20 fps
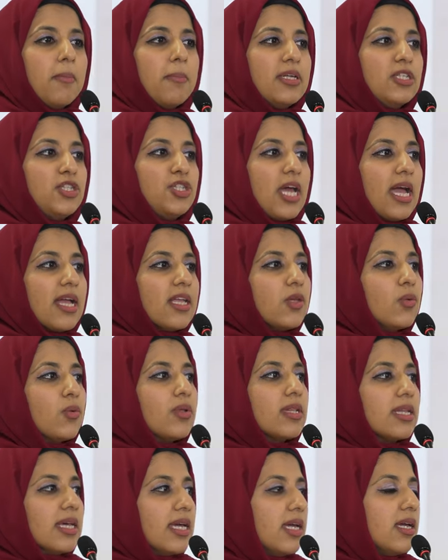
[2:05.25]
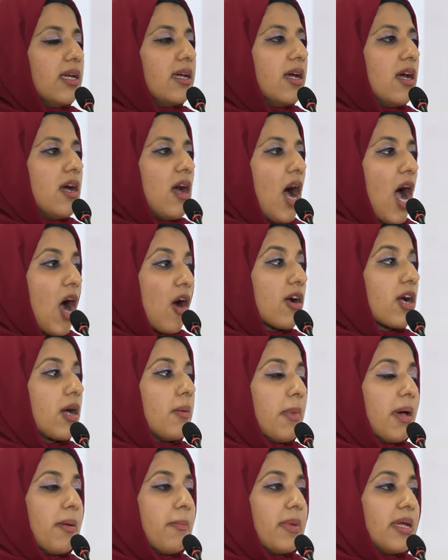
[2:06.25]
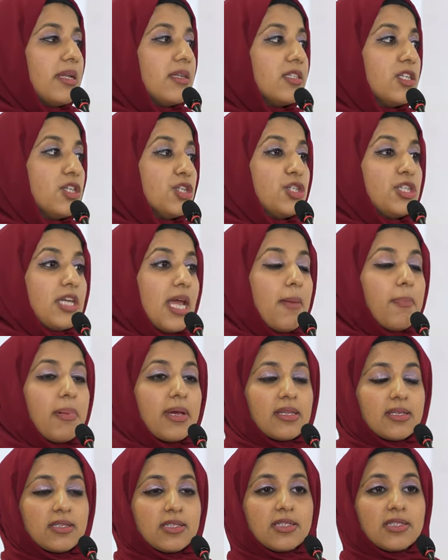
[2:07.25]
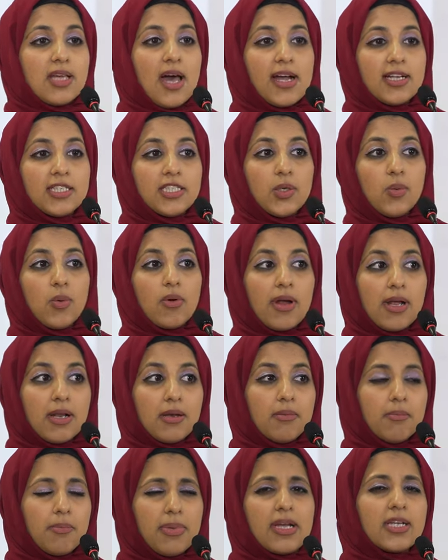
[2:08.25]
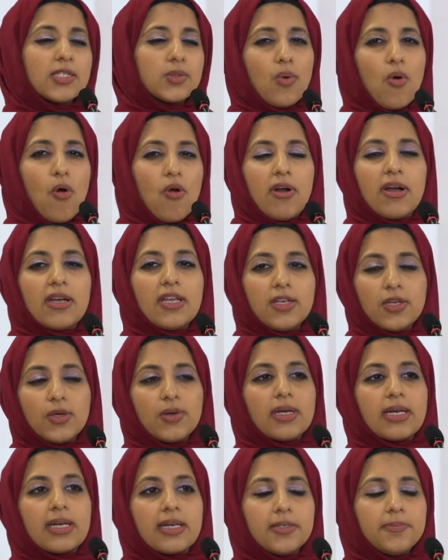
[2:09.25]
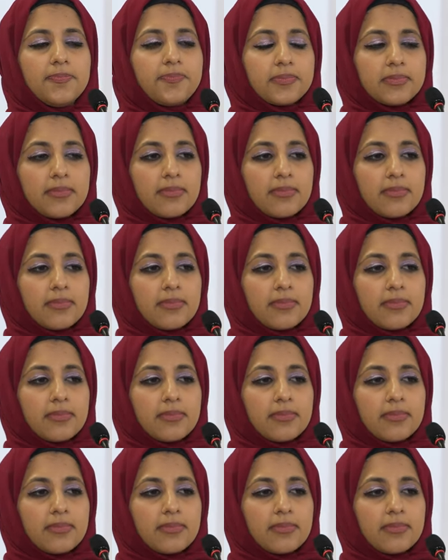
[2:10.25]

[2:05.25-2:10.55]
but genuinely our commitment to shaping the society we're in because we're already doing it.